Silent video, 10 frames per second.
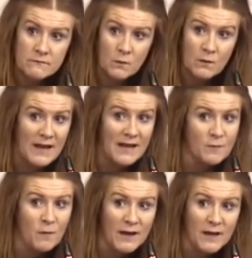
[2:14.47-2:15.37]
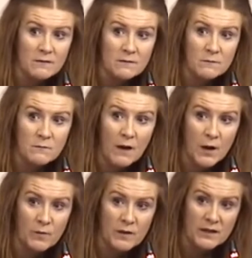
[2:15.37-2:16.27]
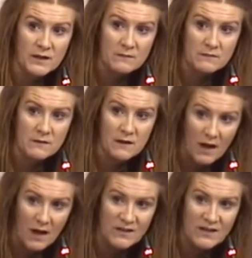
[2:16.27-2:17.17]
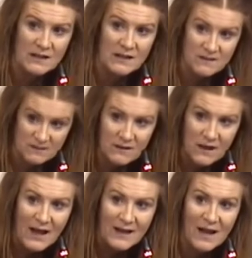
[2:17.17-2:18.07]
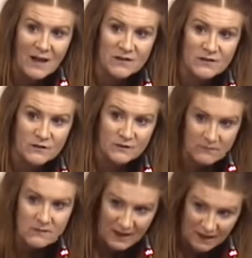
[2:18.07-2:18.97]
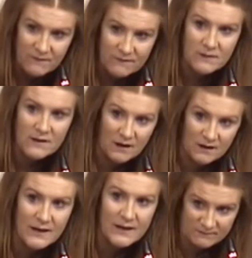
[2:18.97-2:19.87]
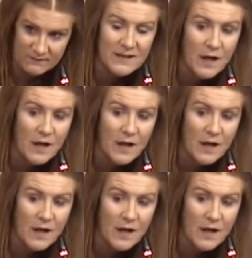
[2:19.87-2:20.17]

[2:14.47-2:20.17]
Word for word: well, that's my my opinion, and I have a niece that had have it done. Yeah, all right, it's